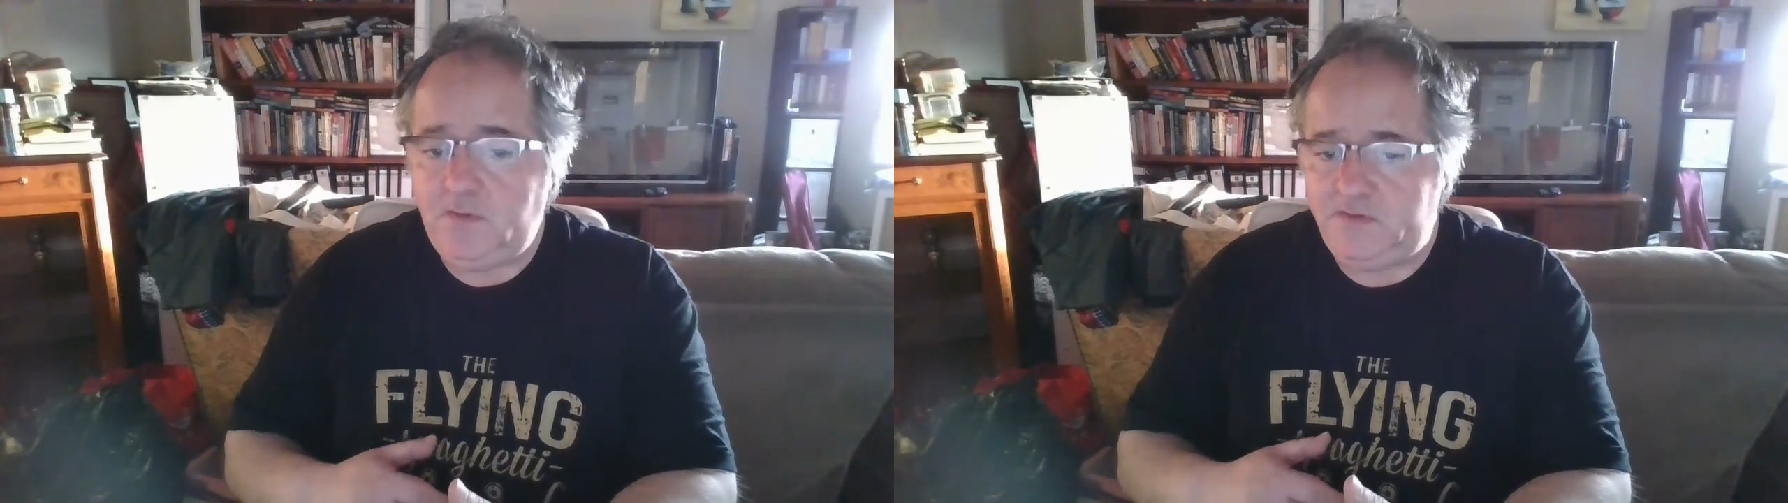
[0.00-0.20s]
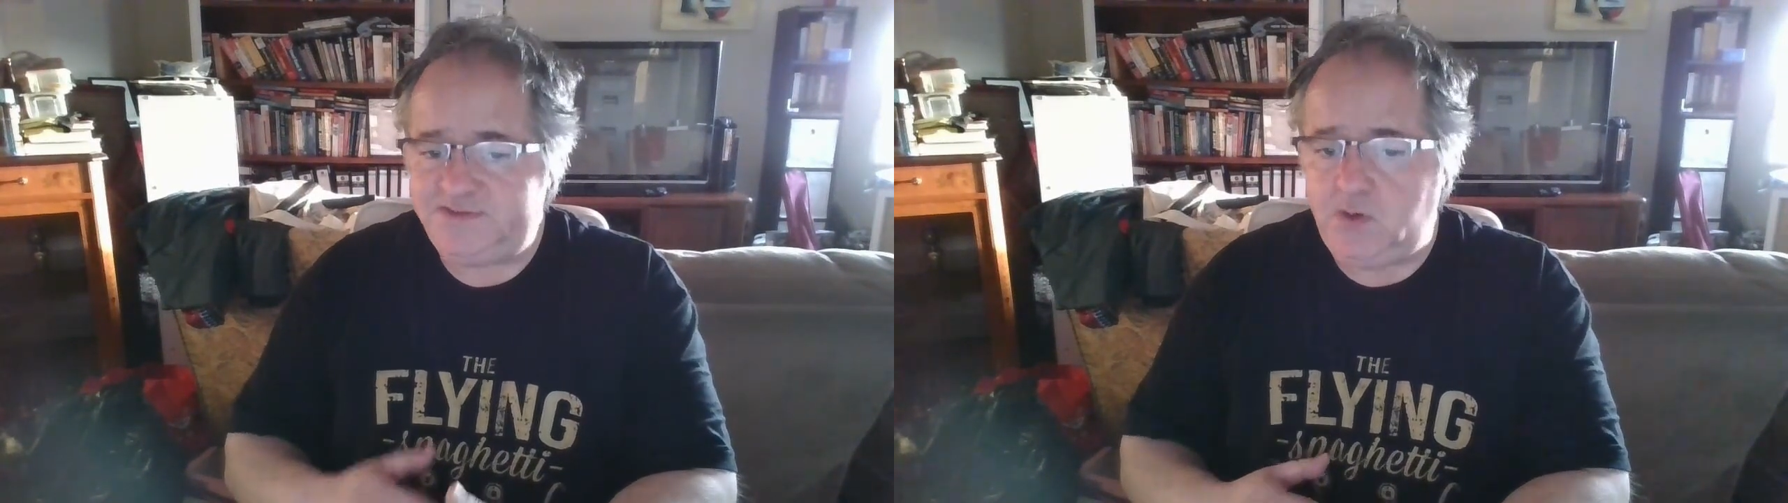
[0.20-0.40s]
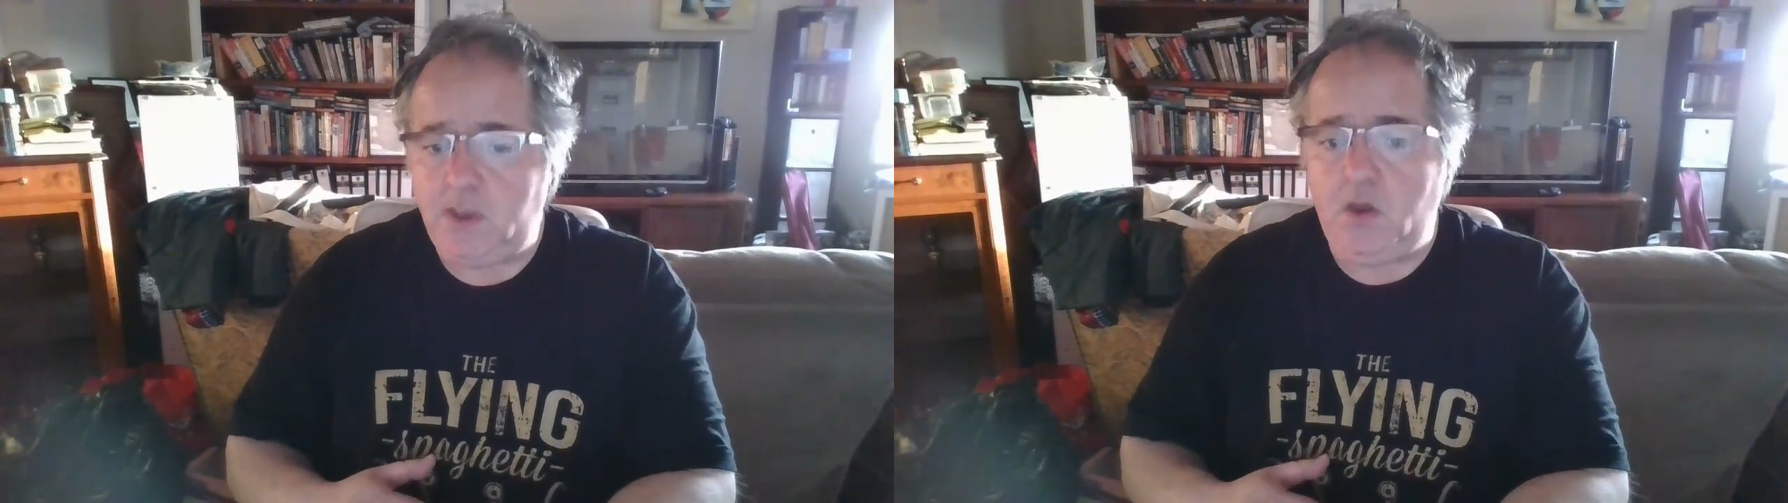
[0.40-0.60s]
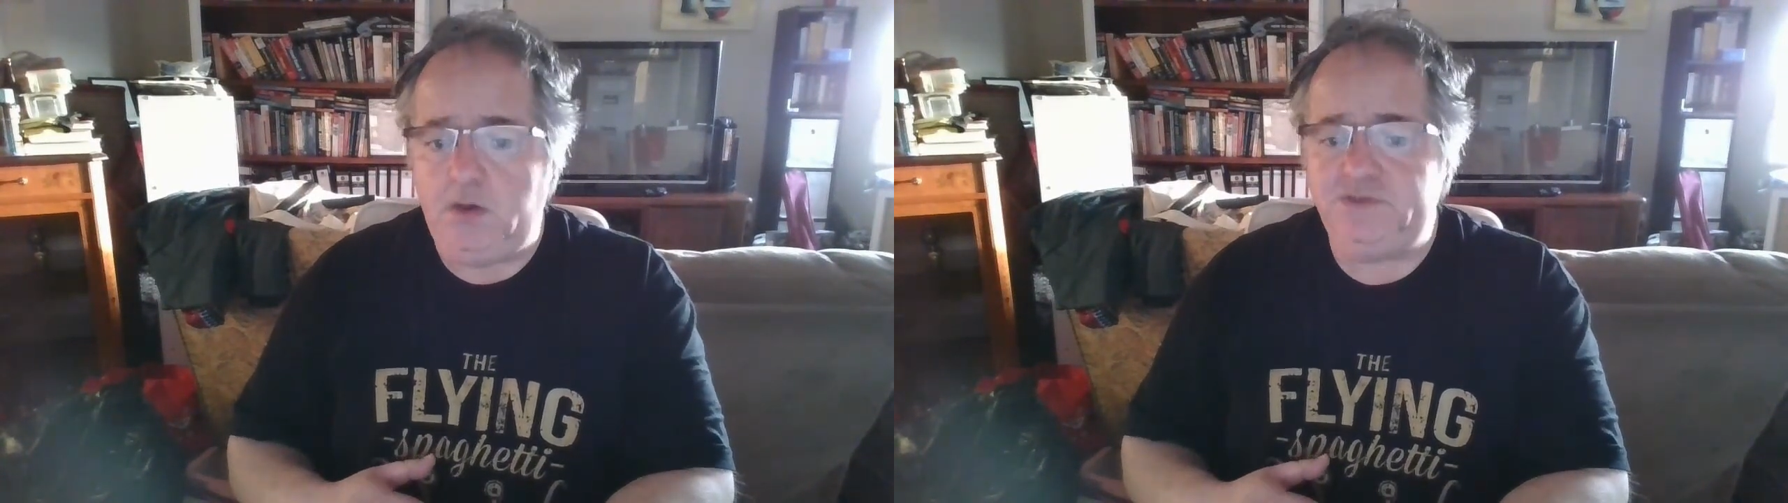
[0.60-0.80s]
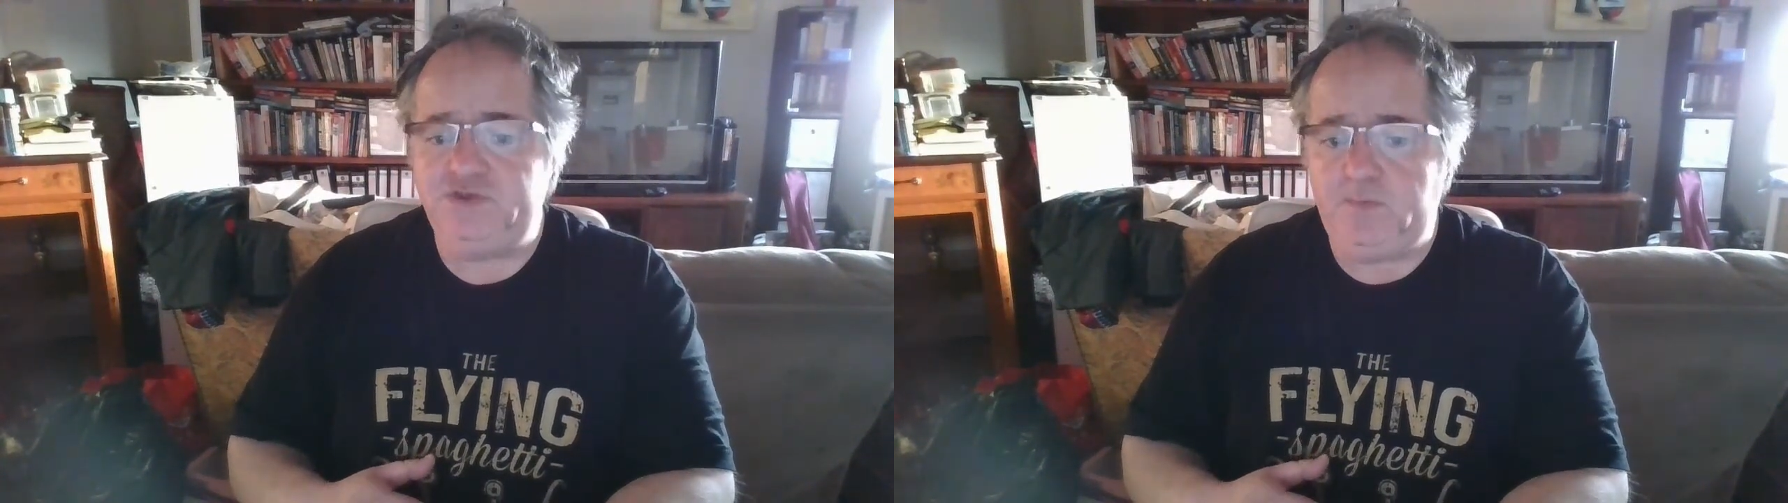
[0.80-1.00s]
the
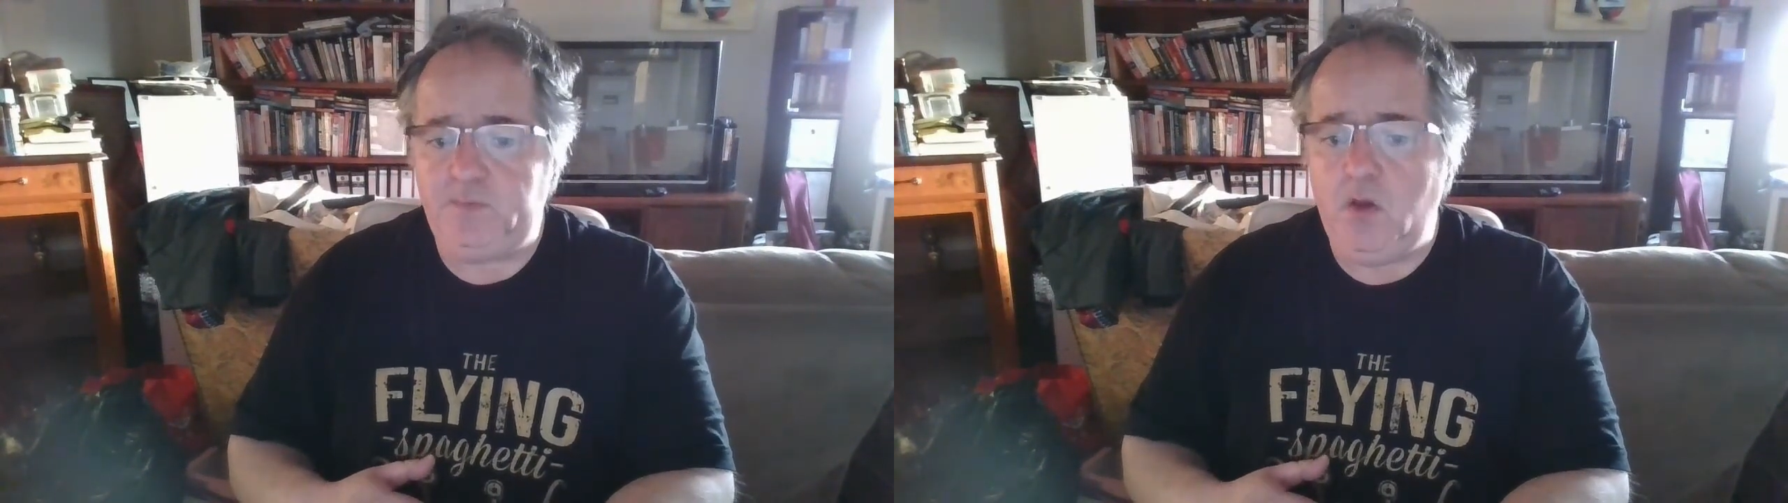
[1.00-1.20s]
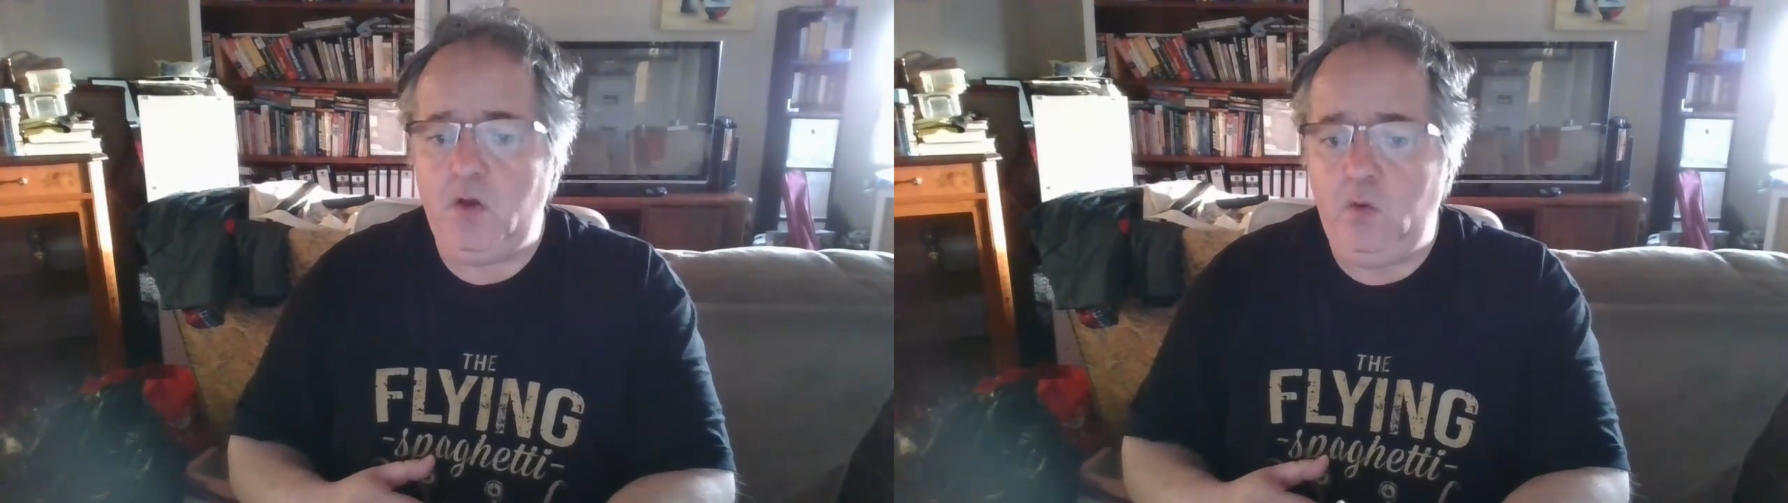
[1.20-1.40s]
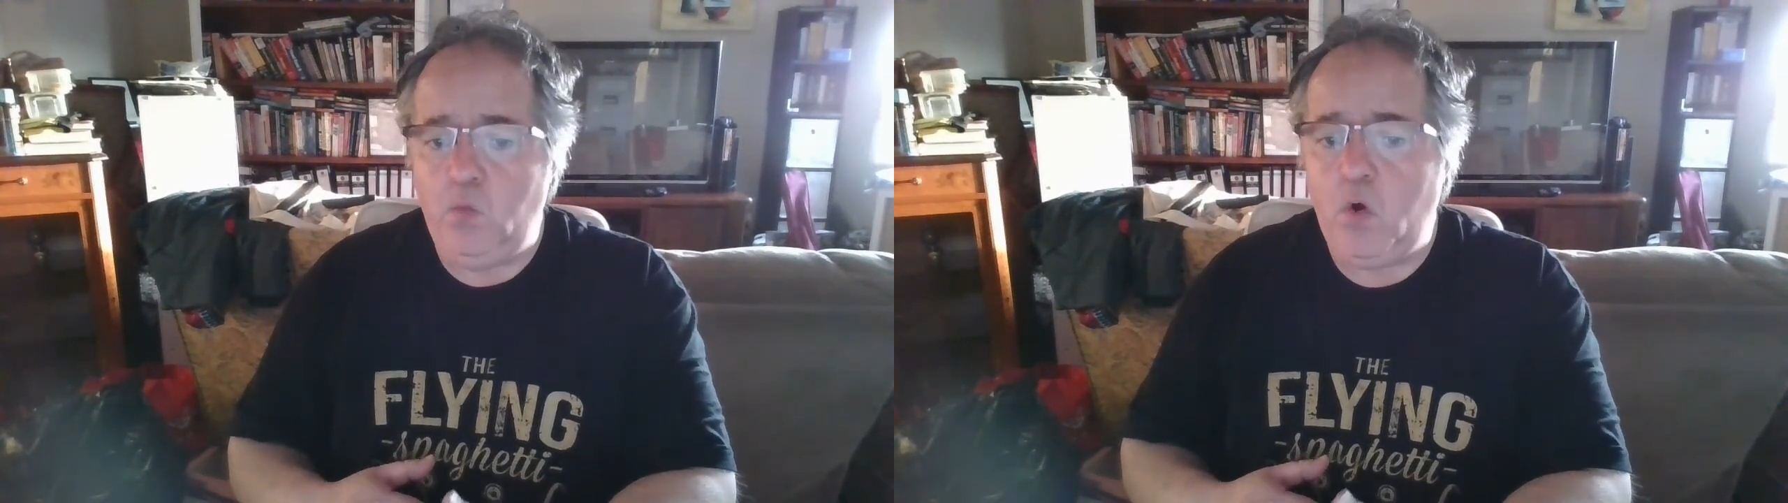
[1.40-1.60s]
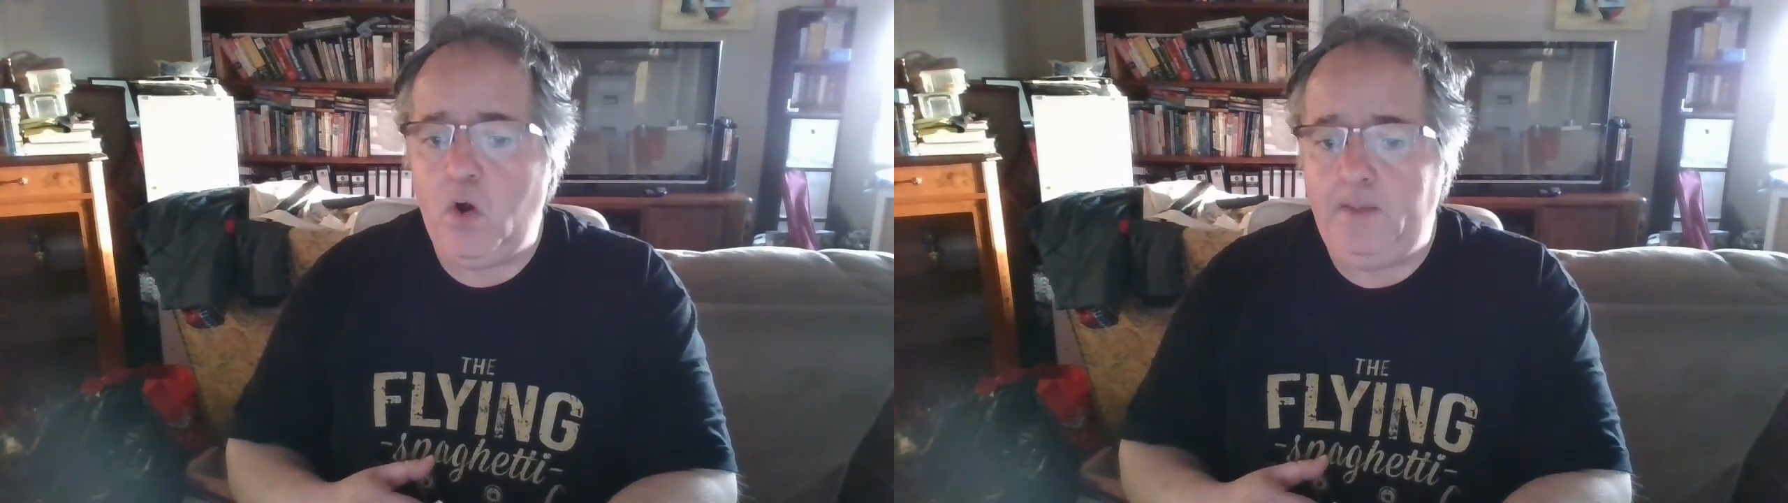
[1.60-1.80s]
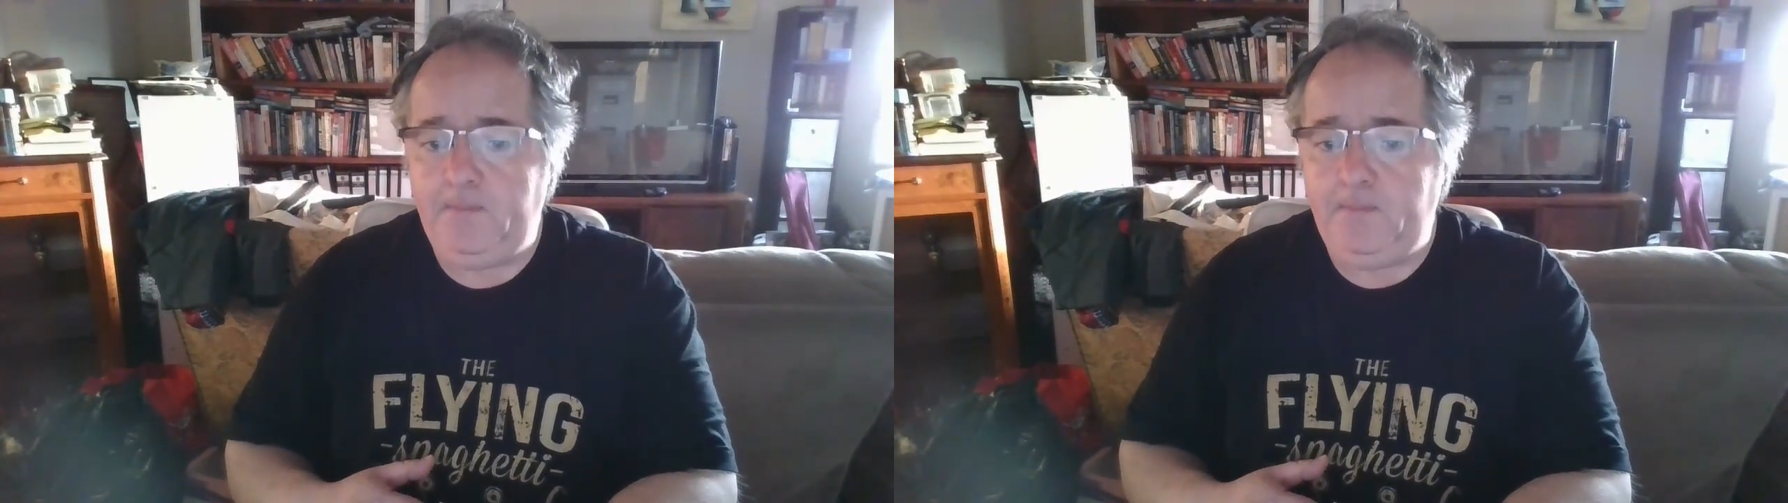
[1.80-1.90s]
psychology behind why